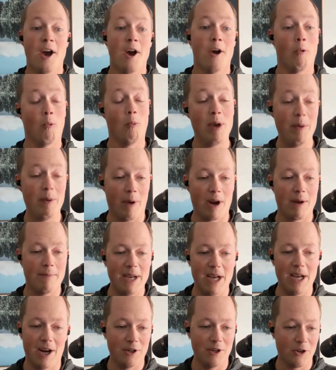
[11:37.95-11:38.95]
we want to be
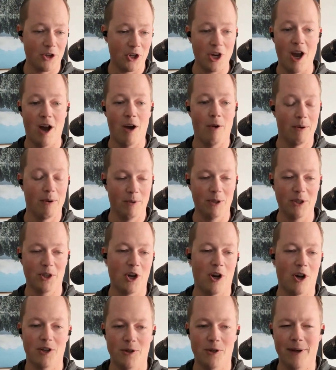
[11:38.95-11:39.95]
on your show and we'll
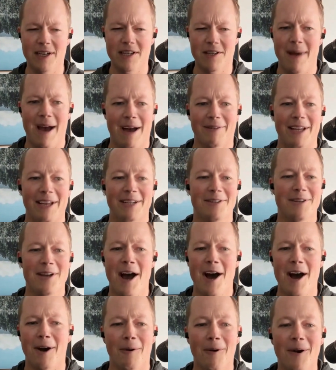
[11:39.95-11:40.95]
charge you X amount.
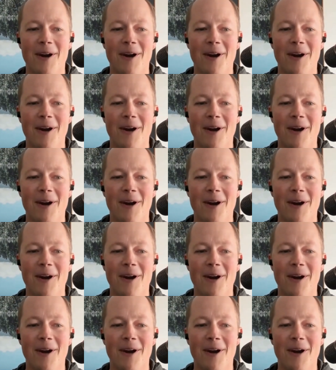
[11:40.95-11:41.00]
No.